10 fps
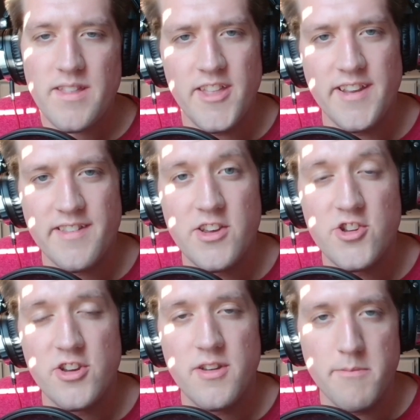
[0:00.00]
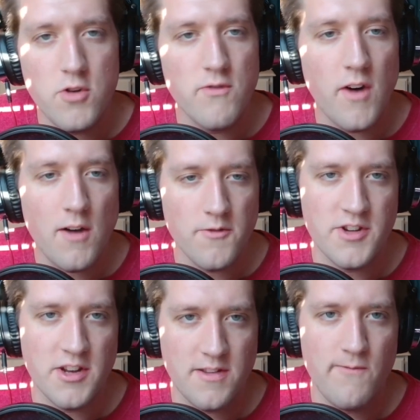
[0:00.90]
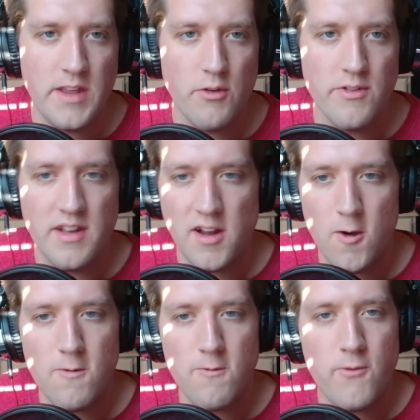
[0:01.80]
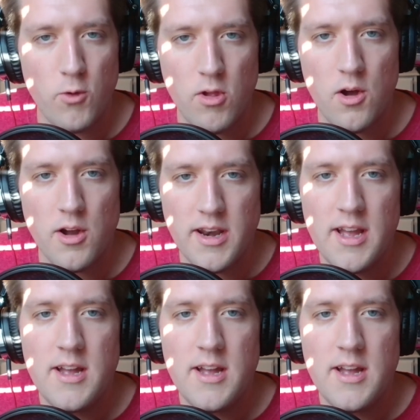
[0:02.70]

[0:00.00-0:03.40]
the decision to move off of Justin Fields and go full on